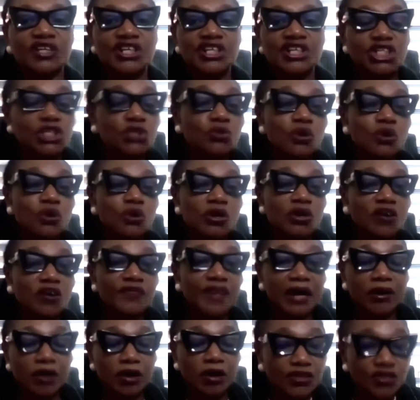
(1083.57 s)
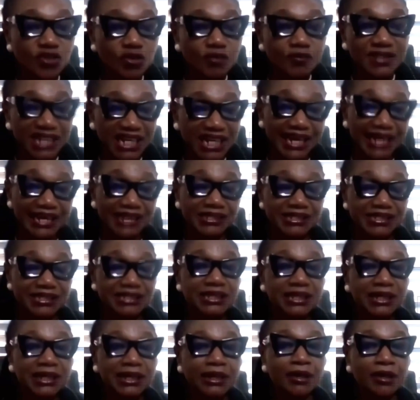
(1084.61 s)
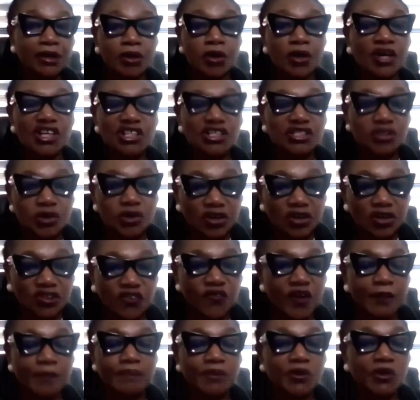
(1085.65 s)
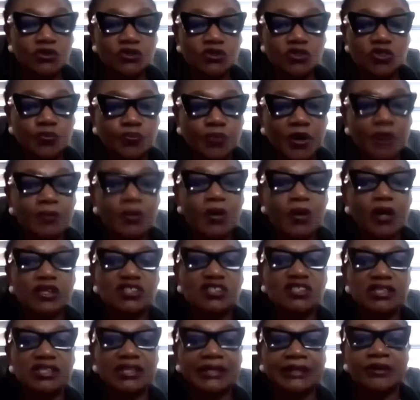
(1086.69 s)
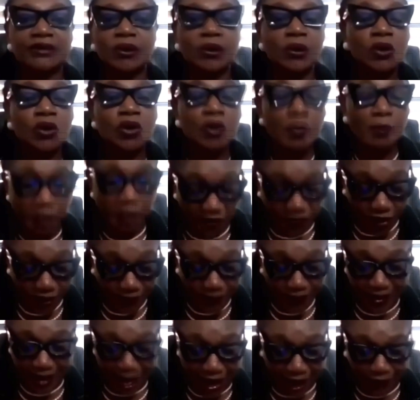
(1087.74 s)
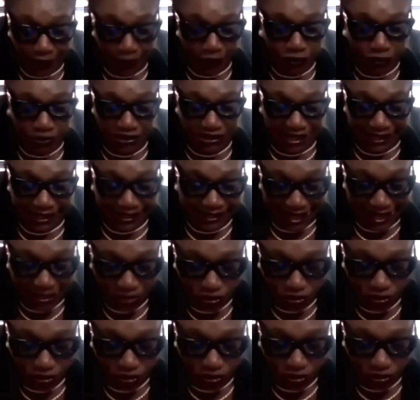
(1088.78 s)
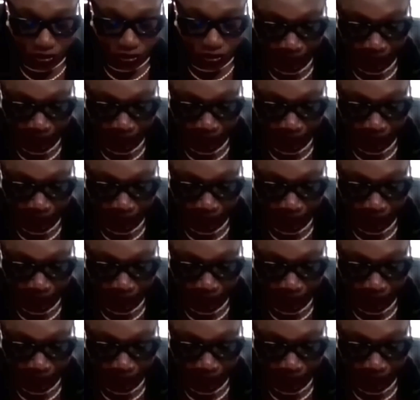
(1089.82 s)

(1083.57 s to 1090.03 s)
She's one of their courtroom giants, going to Court of Appeal, Supreme Court, you know, performing her roles, and it has not